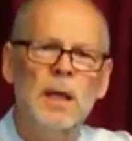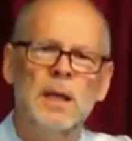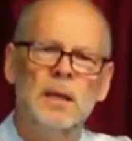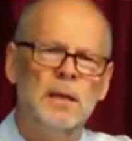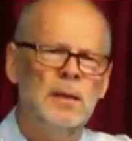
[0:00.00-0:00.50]

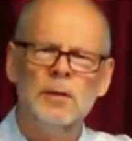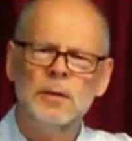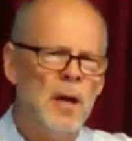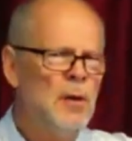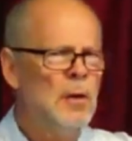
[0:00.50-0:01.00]
You're
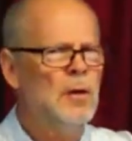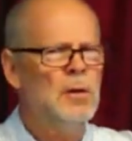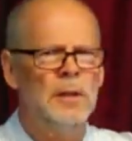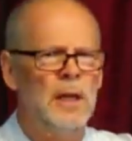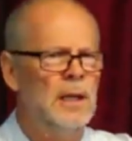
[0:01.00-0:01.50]
no
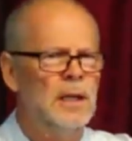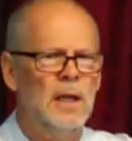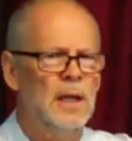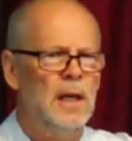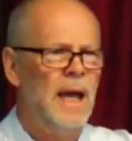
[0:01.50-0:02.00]
longer
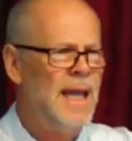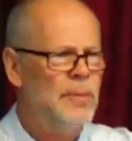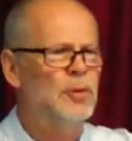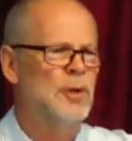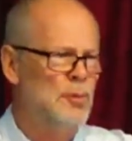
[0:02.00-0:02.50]
able
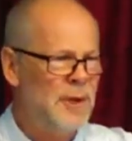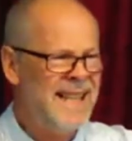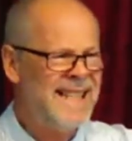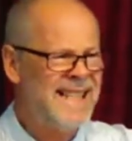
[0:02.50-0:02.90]
to reason.